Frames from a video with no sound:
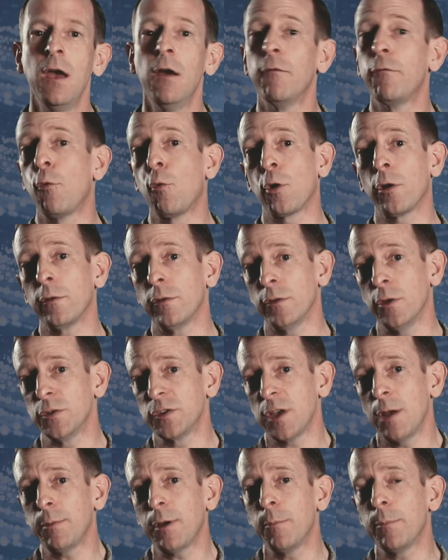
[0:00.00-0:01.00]
for those
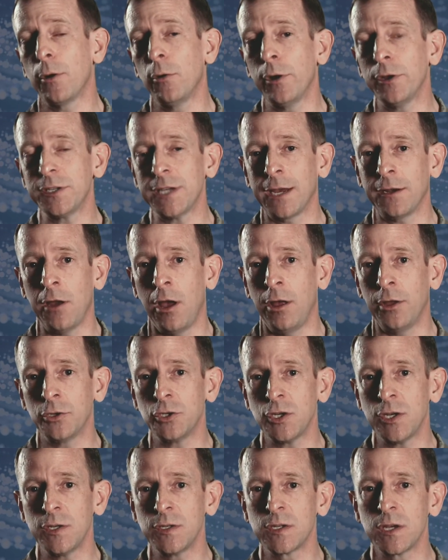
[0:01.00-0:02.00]
subcomponent
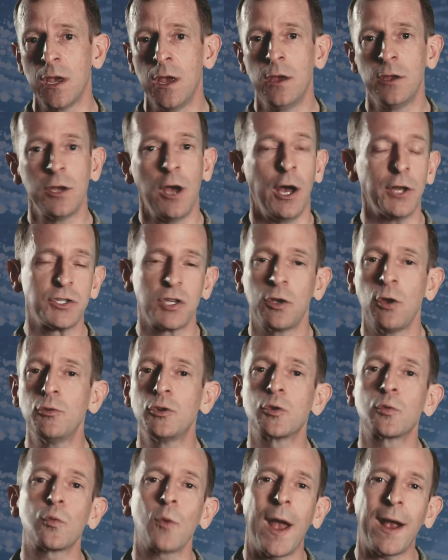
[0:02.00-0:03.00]
technologies to go
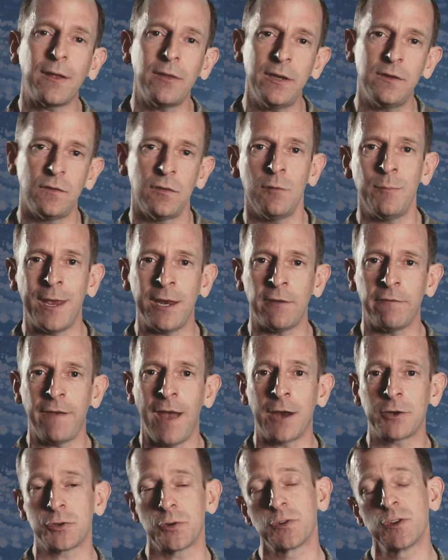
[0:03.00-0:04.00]
directly to the
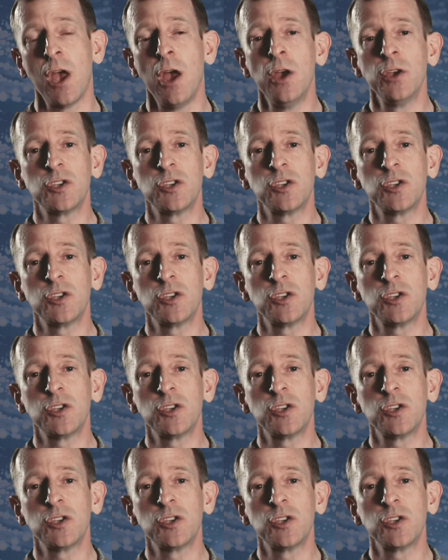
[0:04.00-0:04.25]
manufacturers.